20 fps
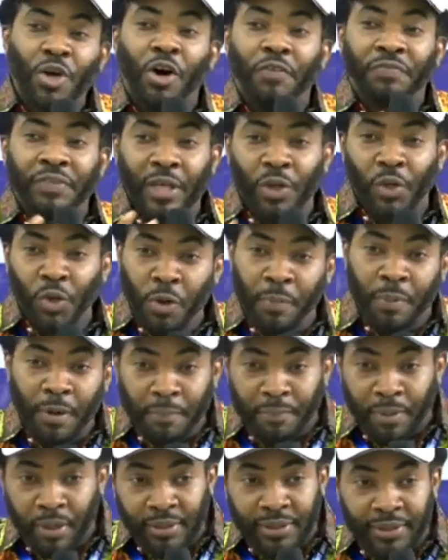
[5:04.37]
of the global
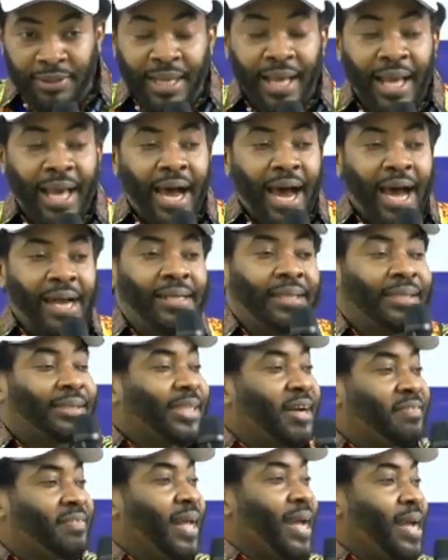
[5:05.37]
burden, and these
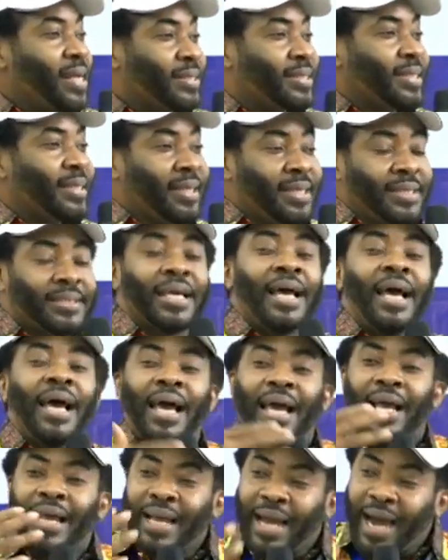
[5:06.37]
7 NTDs
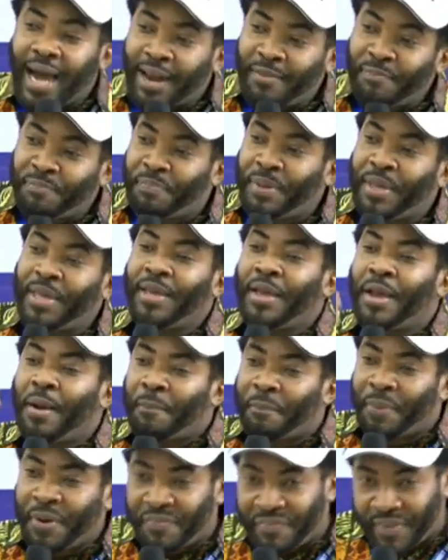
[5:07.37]
can be
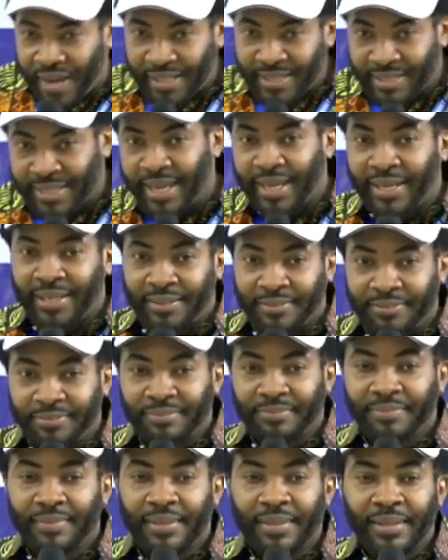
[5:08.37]
prevented.
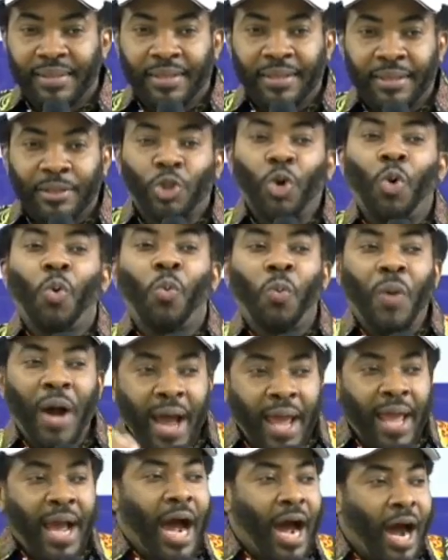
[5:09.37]
So
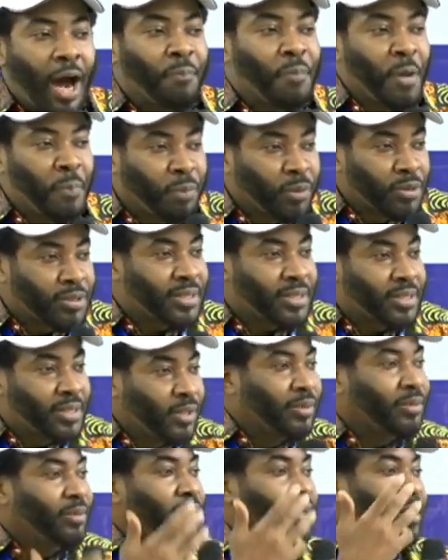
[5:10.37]
why are people still